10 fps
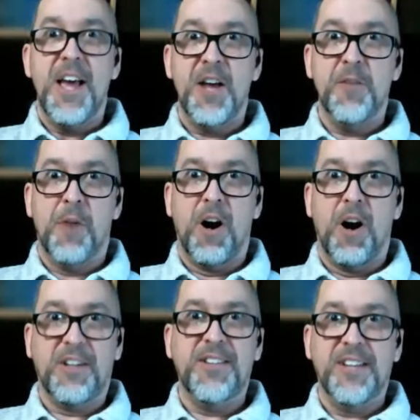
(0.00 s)
And
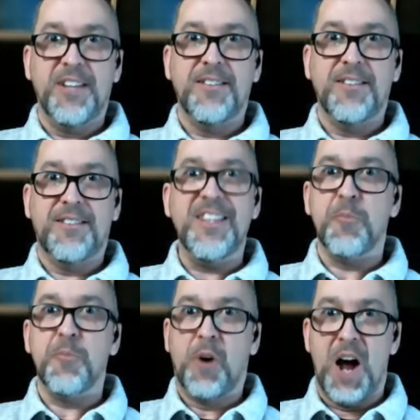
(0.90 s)
Mark doesn't see
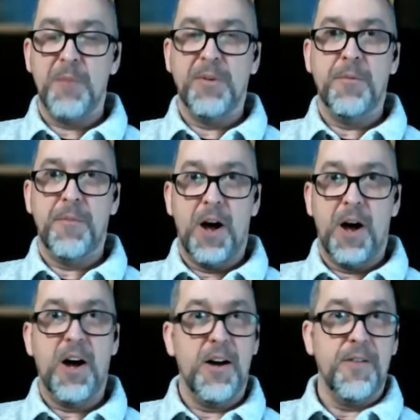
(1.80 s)
the problem
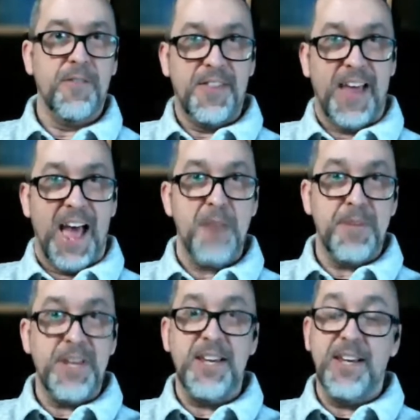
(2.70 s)
of
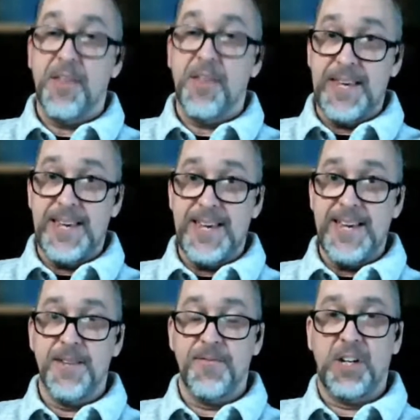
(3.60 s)
that being the
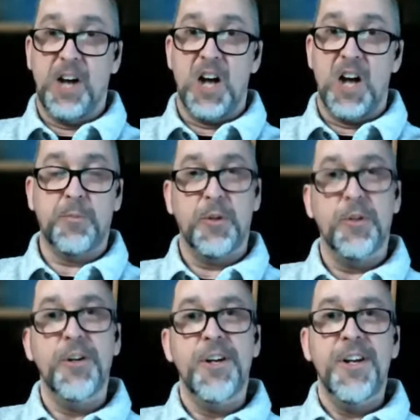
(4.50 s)
end of the gospel.